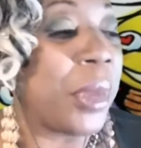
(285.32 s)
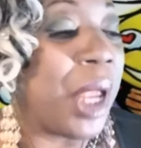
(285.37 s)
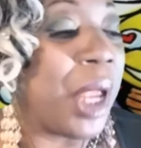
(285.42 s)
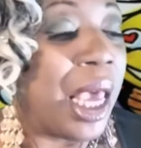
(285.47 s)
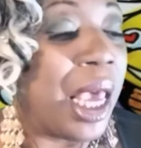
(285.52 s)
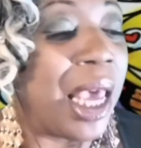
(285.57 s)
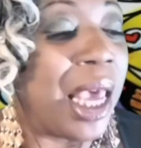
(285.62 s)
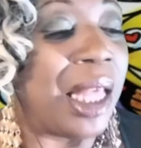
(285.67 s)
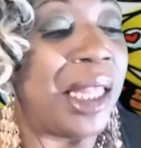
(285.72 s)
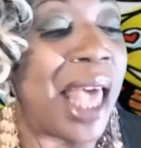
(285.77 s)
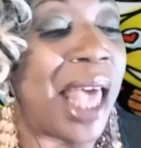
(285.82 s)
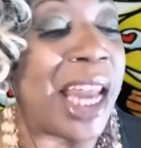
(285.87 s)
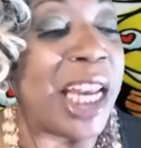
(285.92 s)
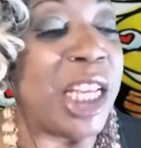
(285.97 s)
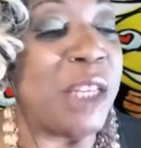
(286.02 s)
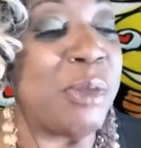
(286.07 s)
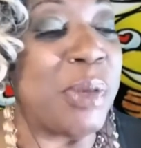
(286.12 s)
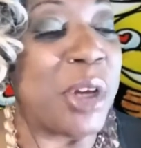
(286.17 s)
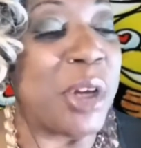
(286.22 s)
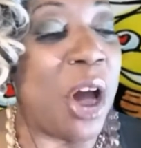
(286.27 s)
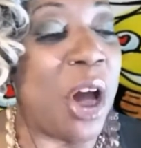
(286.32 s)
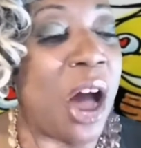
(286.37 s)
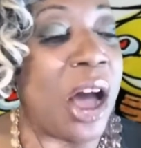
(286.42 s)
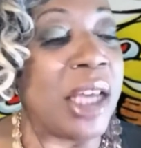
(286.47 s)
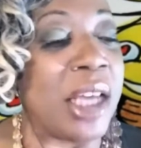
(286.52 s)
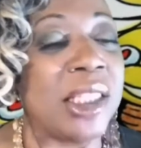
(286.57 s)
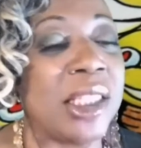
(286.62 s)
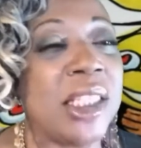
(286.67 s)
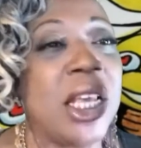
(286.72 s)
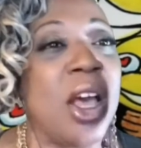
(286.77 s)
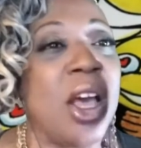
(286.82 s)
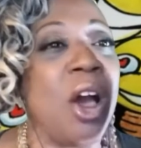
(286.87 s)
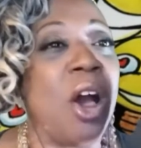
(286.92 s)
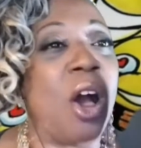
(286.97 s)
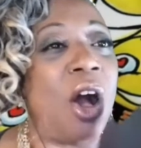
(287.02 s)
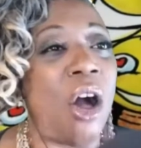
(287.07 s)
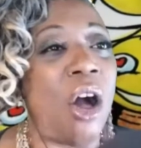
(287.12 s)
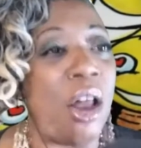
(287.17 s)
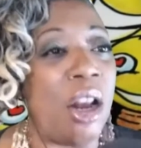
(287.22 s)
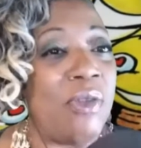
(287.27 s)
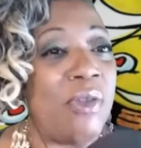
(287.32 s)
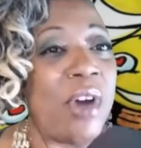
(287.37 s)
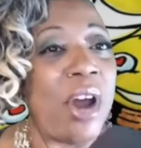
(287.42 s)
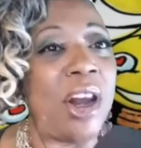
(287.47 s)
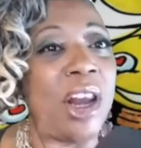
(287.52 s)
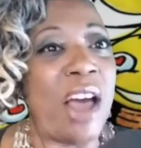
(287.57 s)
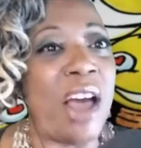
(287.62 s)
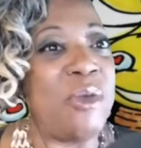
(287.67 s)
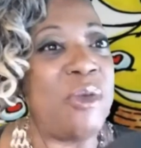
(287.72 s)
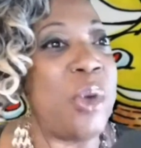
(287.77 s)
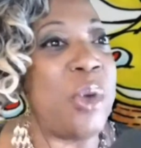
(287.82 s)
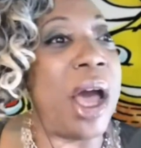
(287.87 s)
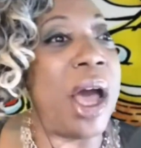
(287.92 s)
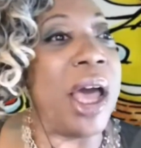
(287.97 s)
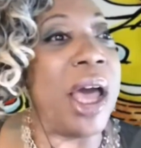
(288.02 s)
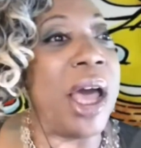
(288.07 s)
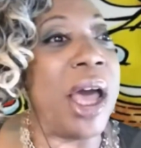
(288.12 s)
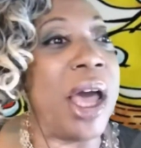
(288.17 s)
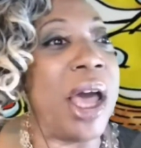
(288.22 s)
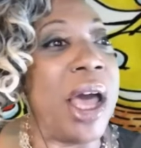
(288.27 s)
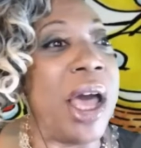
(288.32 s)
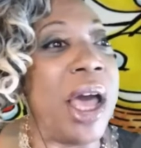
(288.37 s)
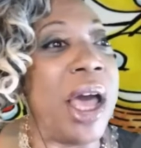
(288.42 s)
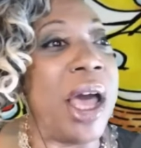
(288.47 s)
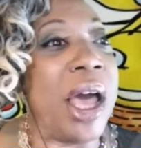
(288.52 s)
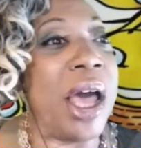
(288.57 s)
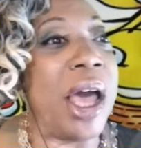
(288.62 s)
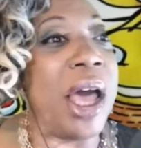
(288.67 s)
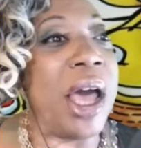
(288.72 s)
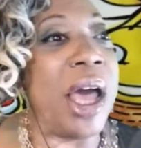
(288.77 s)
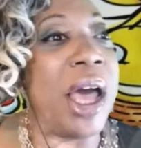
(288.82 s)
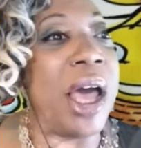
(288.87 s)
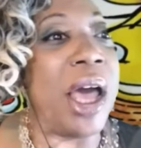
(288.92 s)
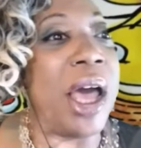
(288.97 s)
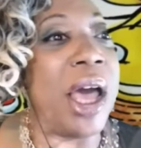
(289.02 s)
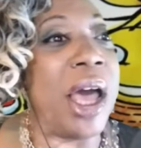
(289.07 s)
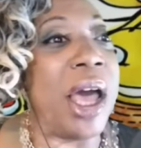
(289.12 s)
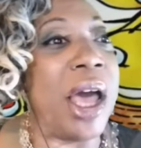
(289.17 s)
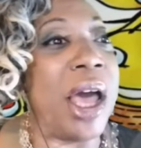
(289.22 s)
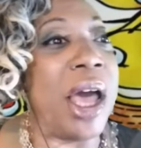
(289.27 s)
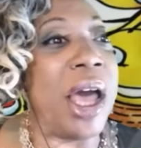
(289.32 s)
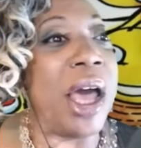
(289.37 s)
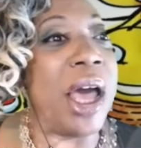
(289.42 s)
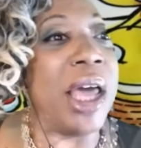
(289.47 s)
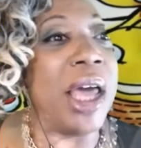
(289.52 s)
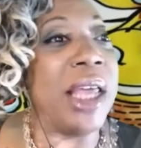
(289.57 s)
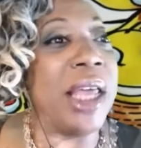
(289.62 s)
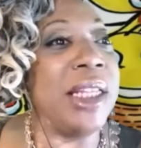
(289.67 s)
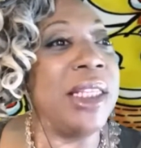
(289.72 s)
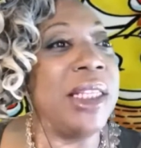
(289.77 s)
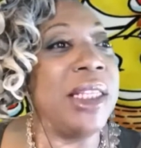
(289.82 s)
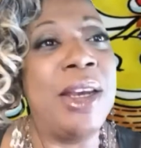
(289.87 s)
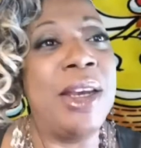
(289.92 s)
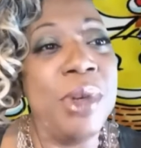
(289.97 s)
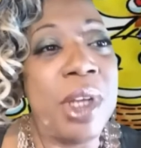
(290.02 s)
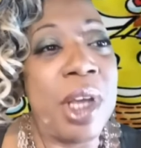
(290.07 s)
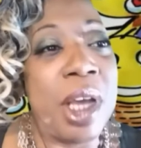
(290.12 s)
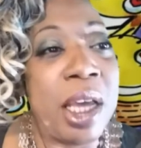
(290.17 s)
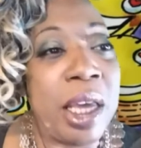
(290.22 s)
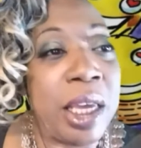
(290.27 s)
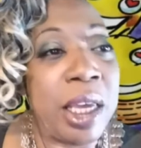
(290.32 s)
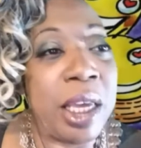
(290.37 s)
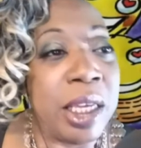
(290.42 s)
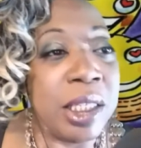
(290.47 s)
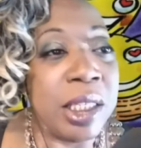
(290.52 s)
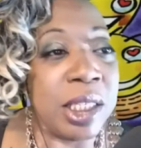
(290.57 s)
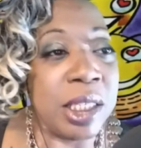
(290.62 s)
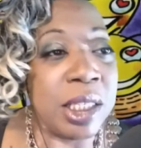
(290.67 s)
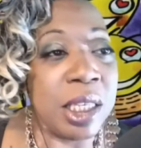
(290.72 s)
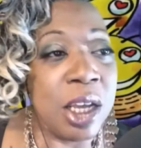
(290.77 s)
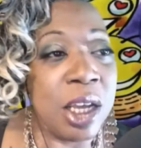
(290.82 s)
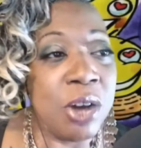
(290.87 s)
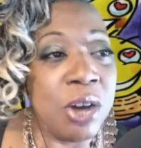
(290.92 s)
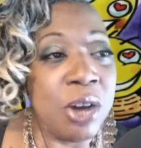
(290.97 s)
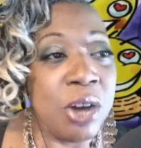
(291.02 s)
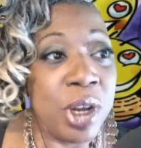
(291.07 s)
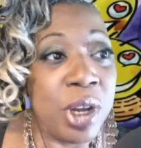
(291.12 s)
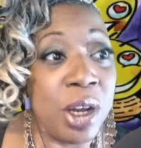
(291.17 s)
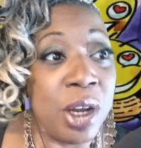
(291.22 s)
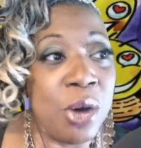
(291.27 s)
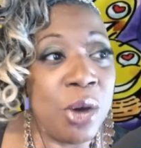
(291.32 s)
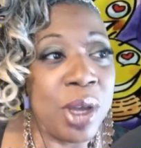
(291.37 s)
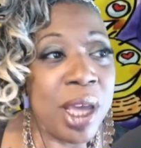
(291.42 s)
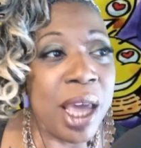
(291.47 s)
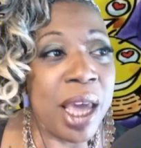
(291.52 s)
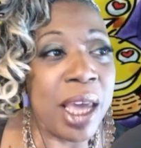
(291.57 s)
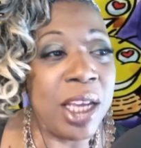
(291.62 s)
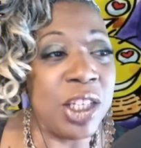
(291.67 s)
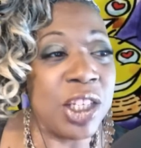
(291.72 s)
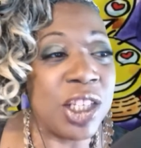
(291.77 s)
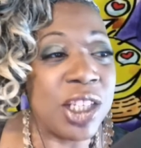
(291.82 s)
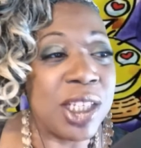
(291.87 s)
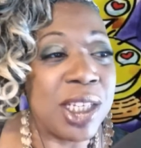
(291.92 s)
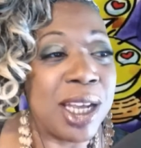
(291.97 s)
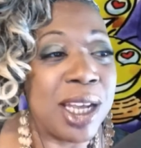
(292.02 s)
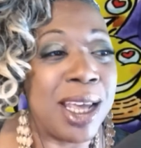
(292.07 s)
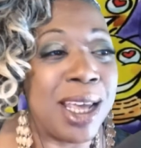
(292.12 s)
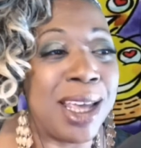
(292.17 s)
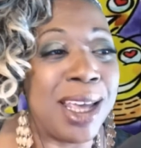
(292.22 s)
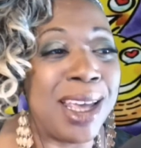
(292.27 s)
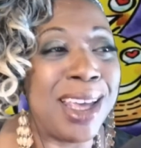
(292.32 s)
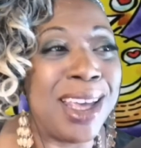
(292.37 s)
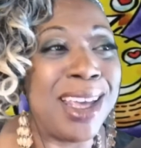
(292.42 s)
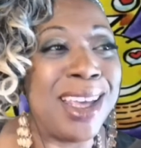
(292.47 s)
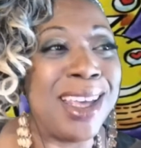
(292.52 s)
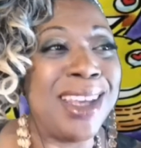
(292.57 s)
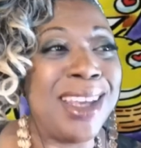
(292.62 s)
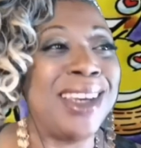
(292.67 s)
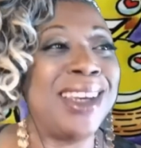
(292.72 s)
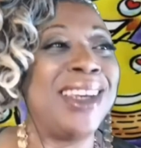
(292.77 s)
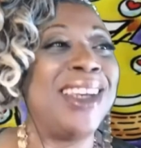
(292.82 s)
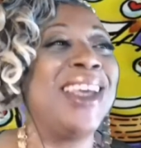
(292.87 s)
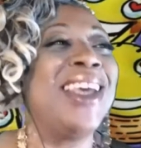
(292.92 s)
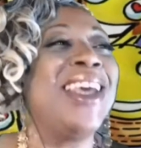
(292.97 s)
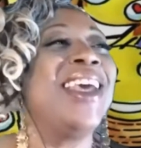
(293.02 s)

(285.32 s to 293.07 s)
And that is because all of our loved ones are in a secret location.